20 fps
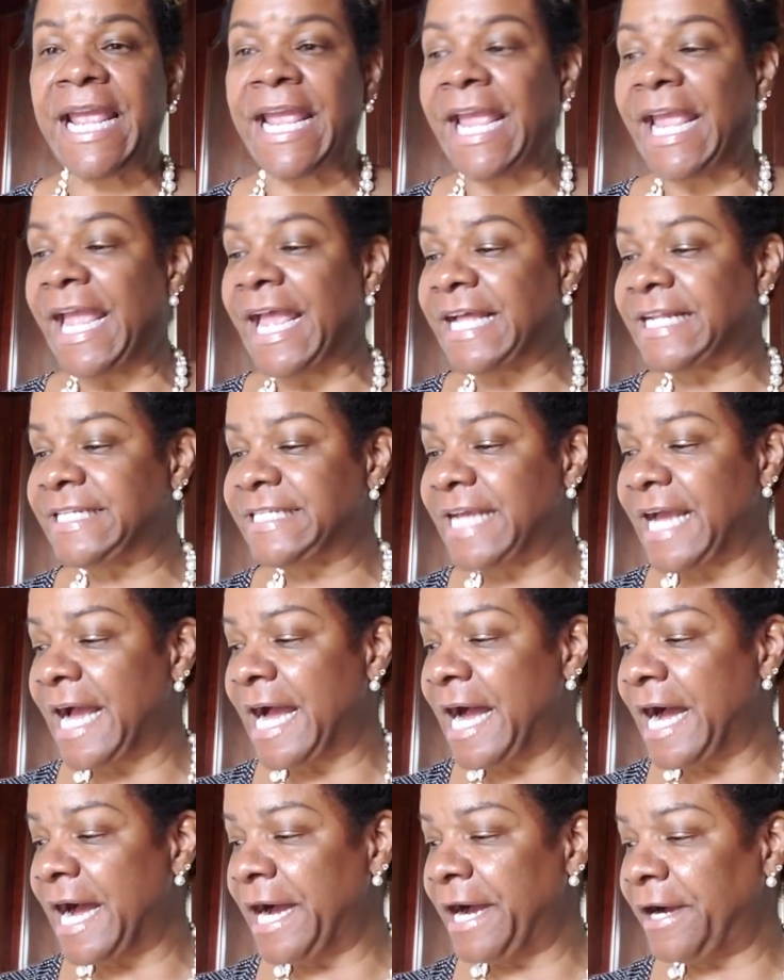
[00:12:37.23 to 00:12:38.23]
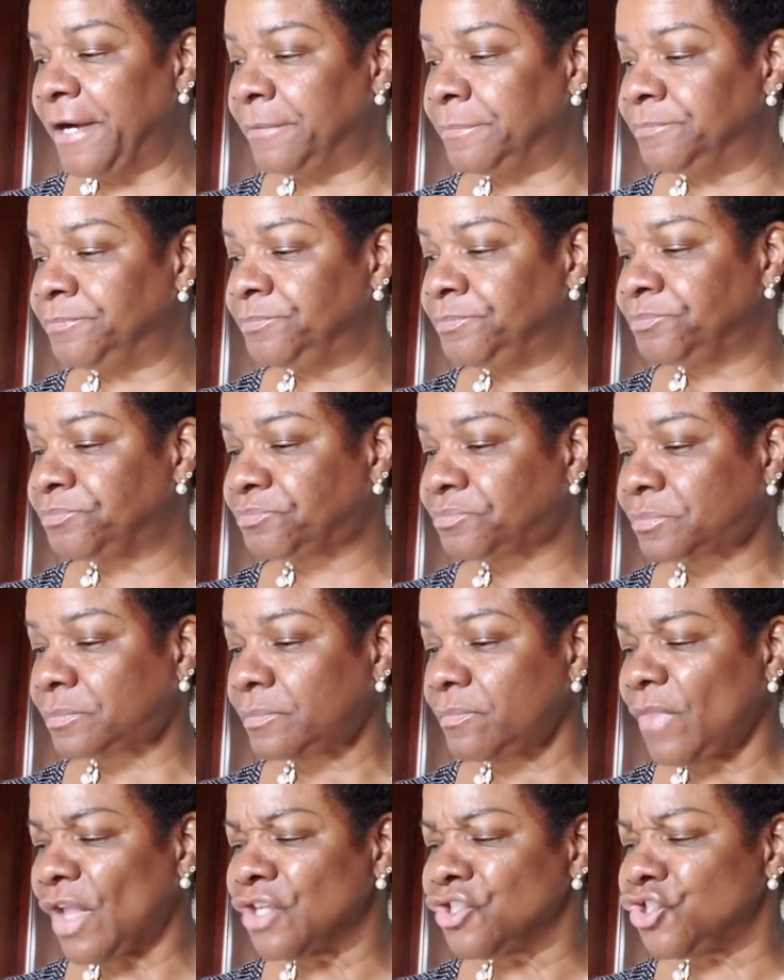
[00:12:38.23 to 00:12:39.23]
And
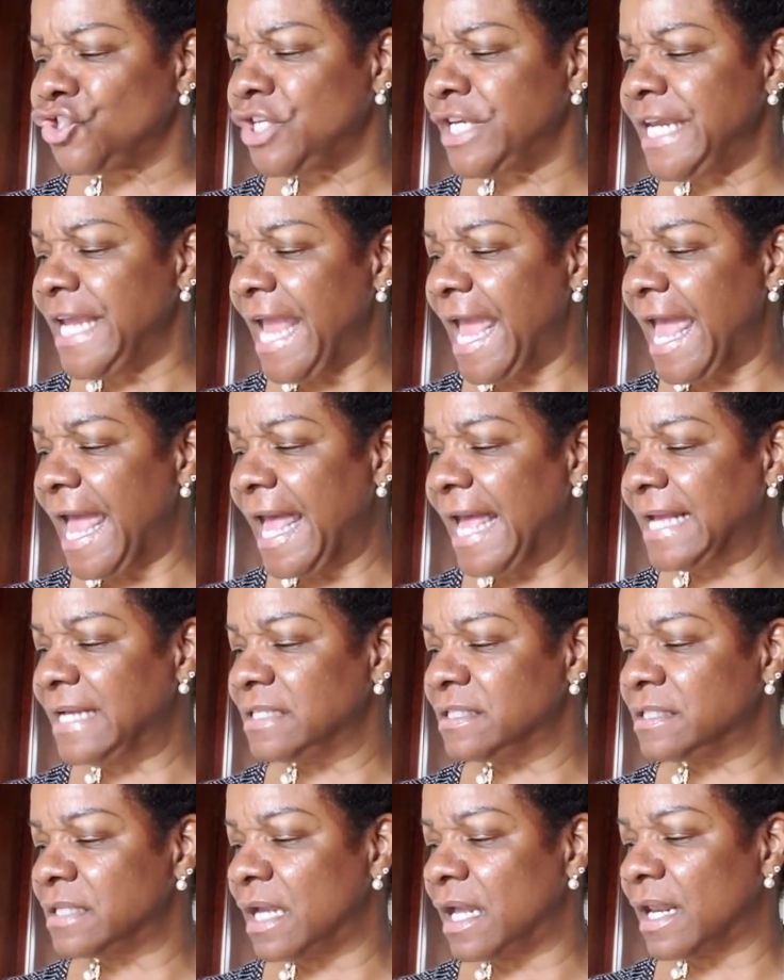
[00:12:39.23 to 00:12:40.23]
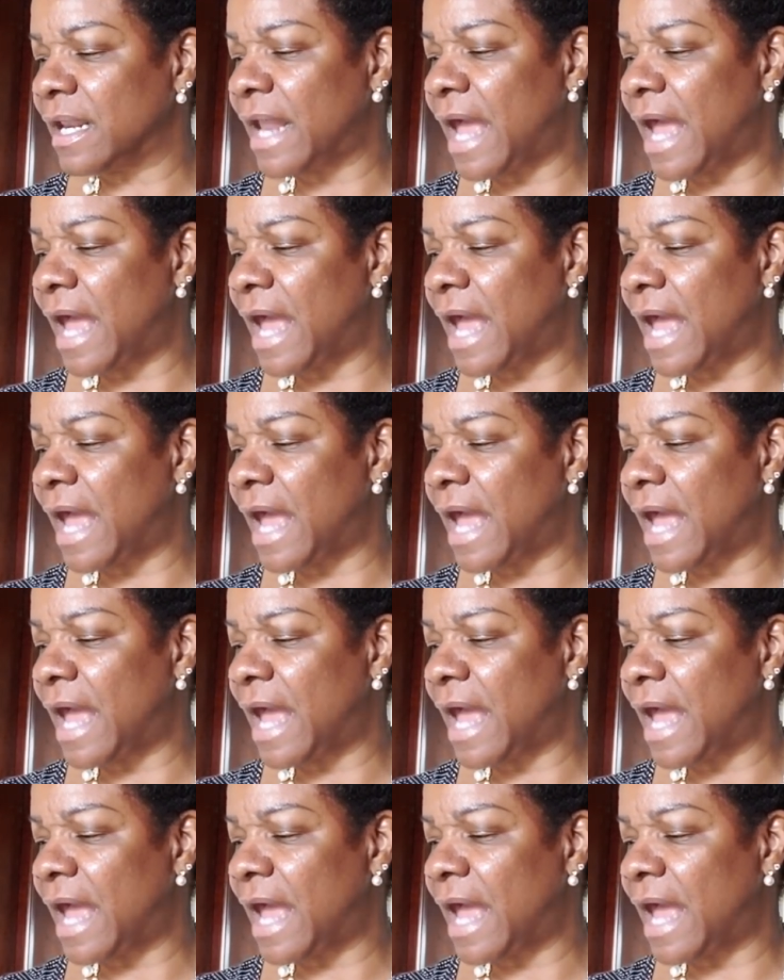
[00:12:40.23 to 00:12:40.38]
she has